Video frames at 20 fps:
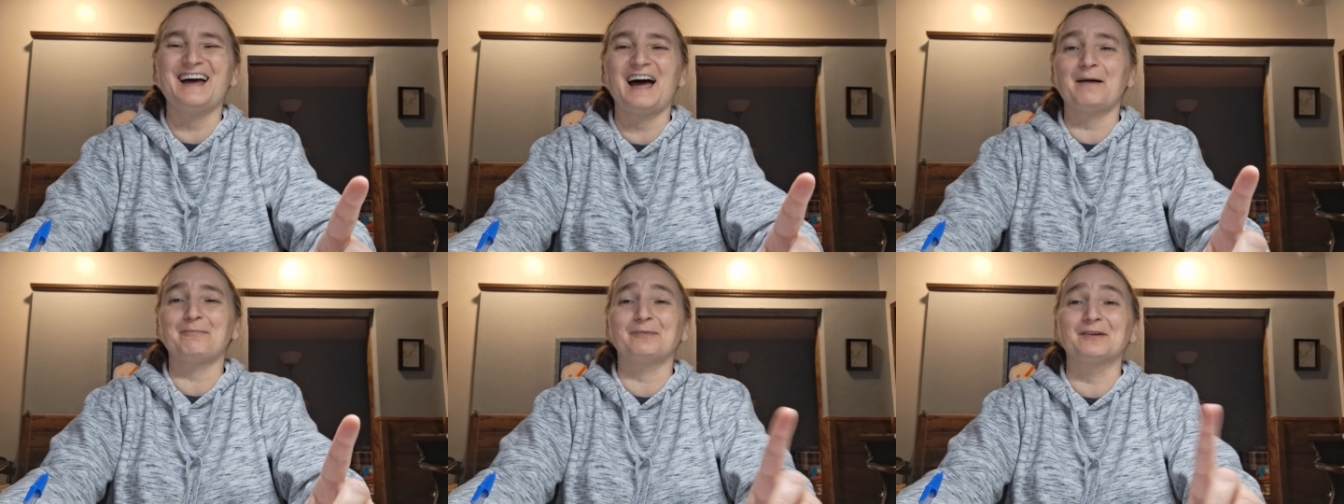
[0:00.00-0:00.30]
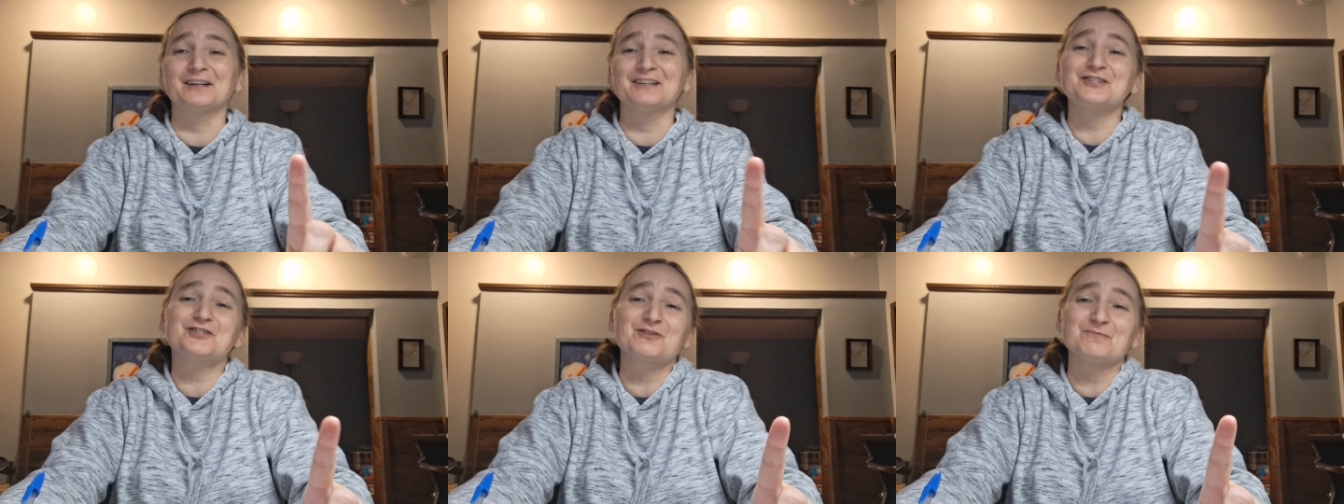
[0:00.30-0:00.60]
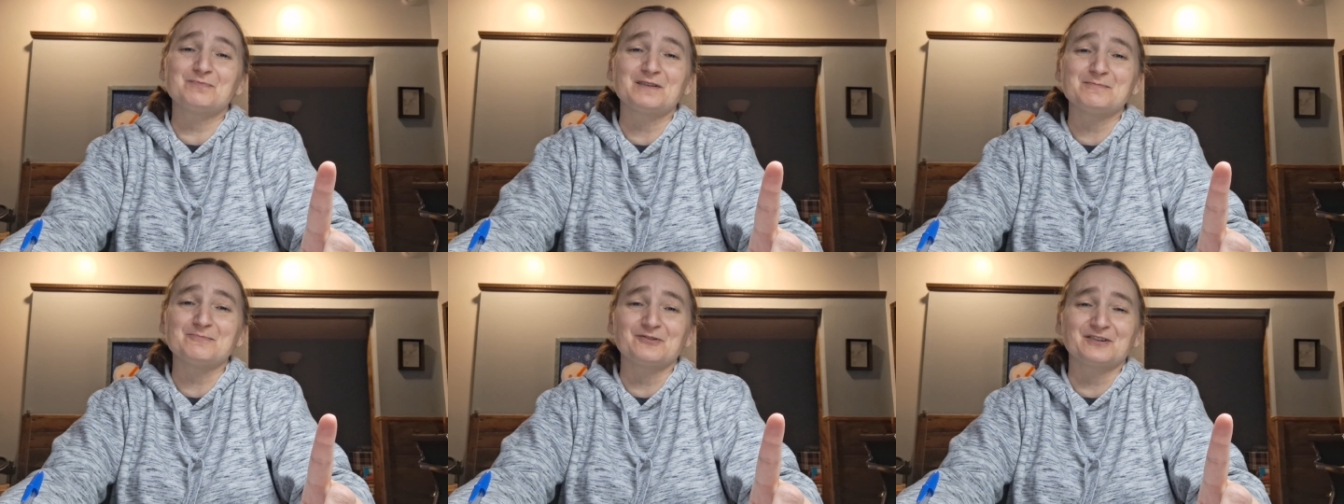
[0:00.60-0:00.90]

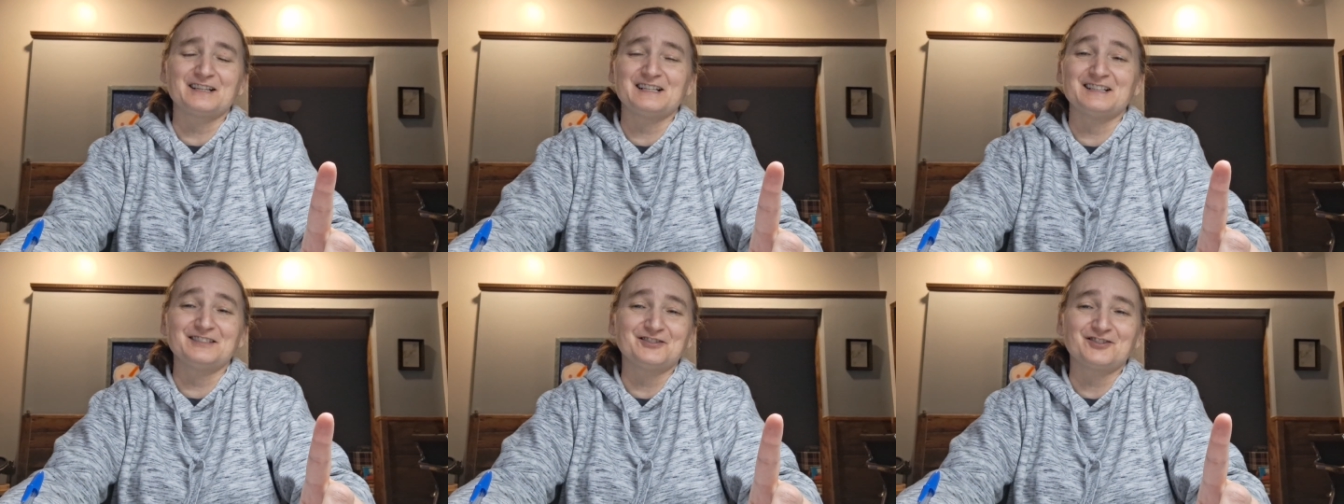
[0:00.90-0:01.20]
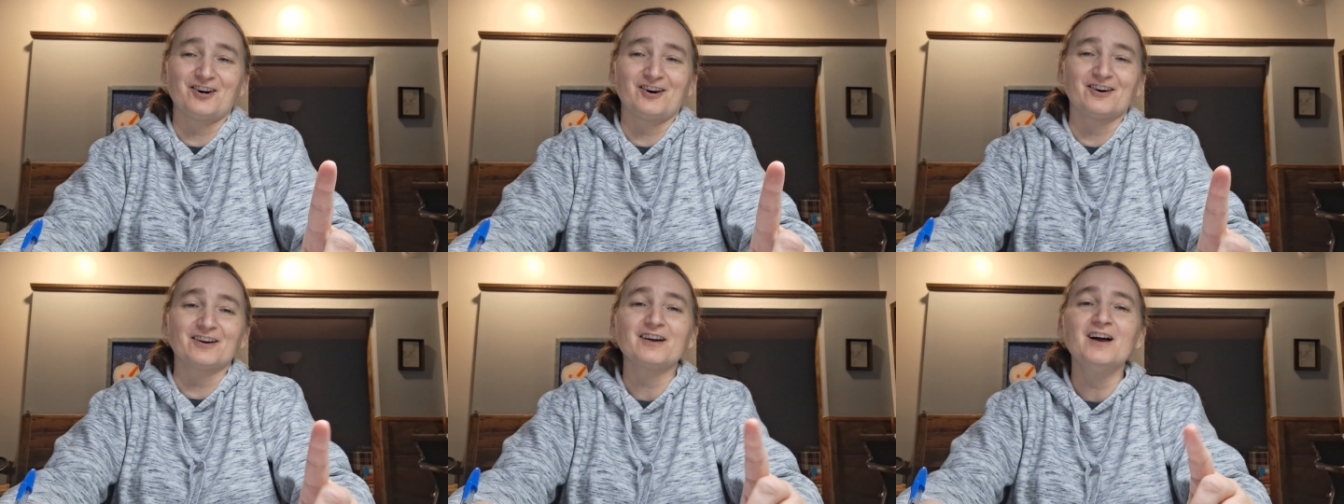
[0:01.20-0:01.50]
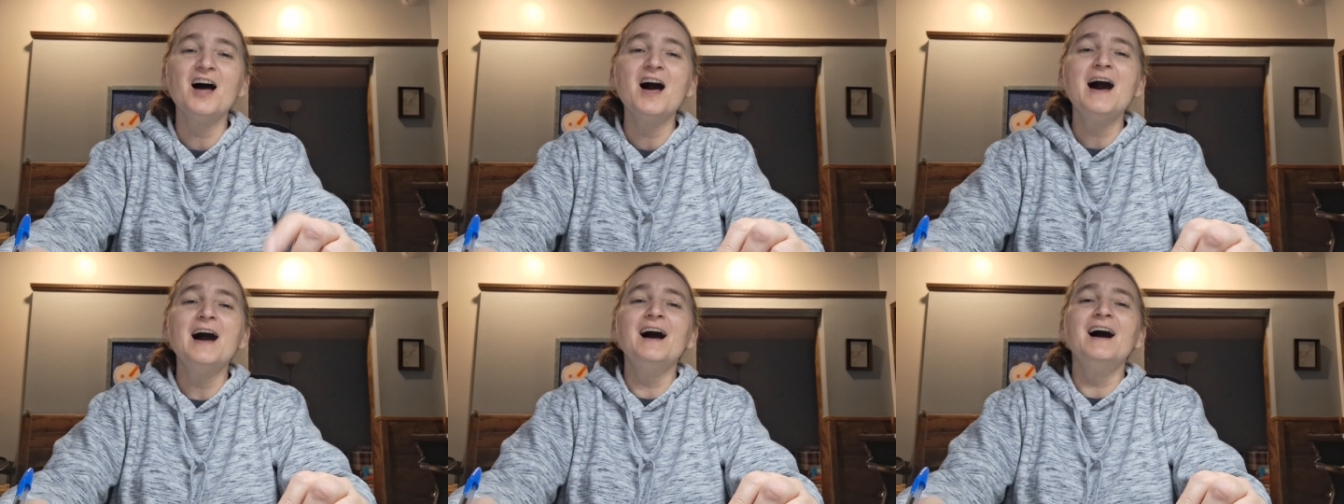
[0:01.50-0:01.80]
appalachian people can't talk
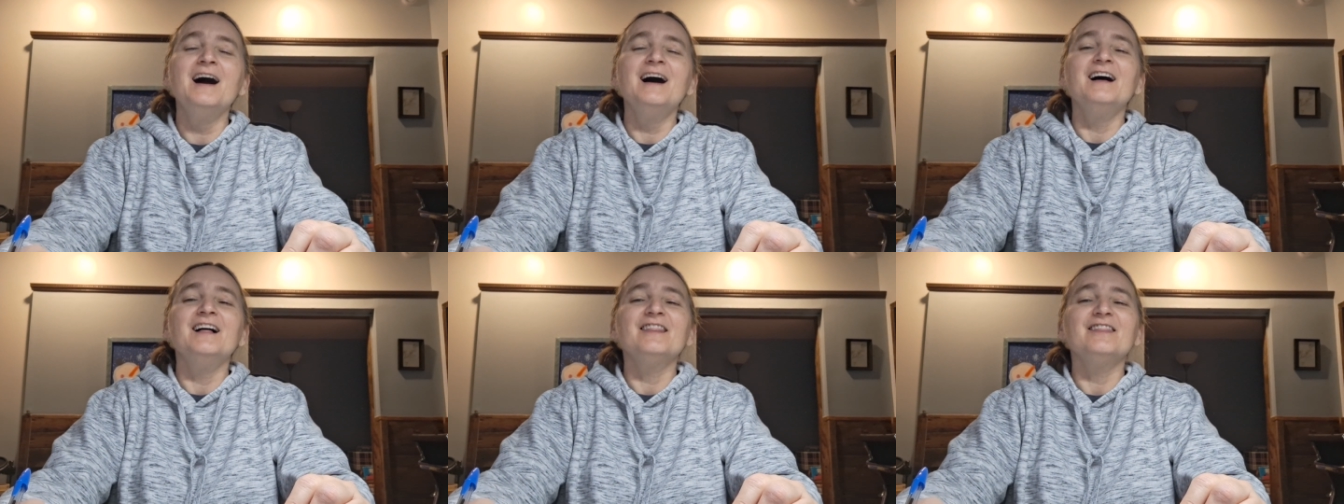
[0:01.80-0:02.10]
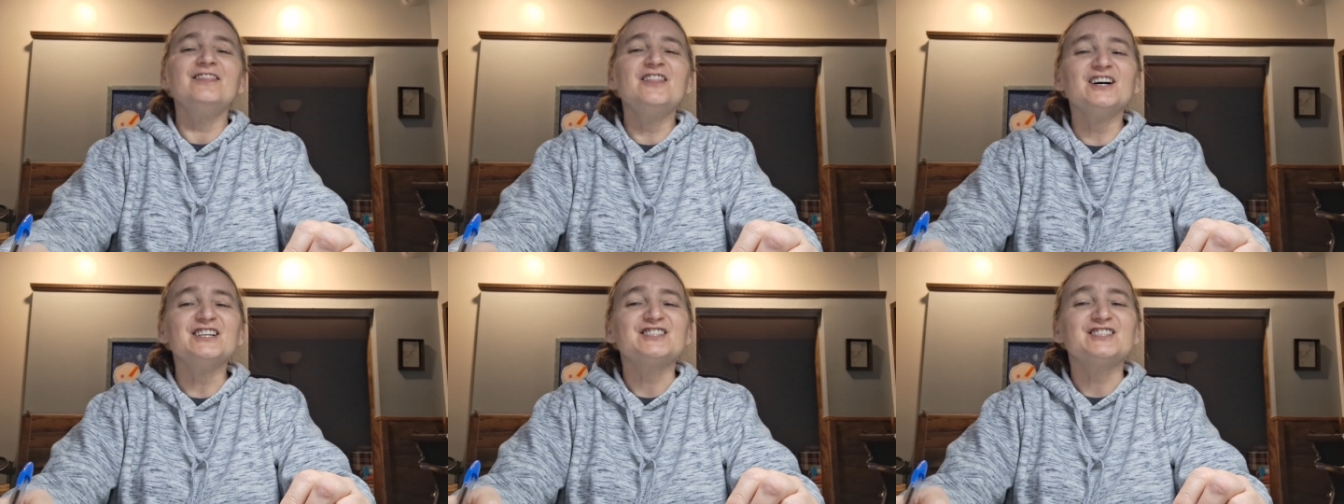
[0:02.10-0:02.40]
the